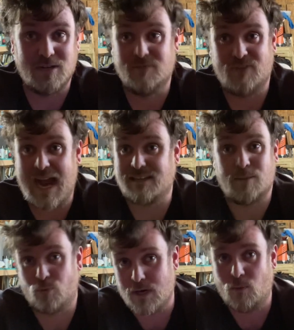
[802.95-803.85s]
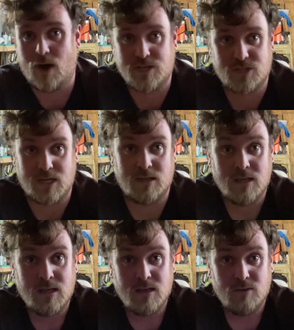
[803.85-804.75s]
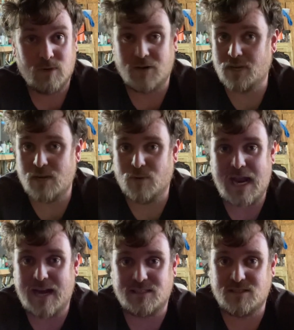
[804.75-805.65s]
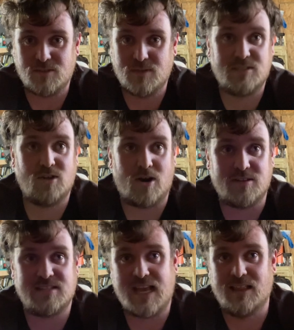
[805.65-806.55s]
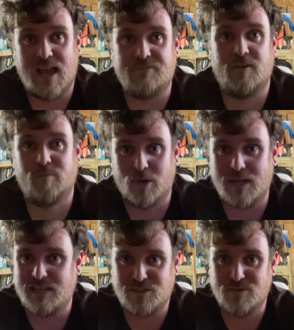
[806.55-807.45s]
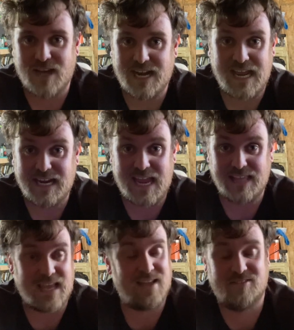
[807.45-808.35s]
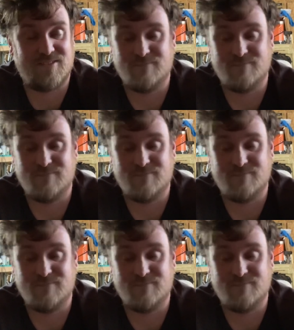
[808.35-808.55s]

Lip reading: In fact, I'm rewatching whenever he reacted to The Dark Sad Life of Boogie2988. That,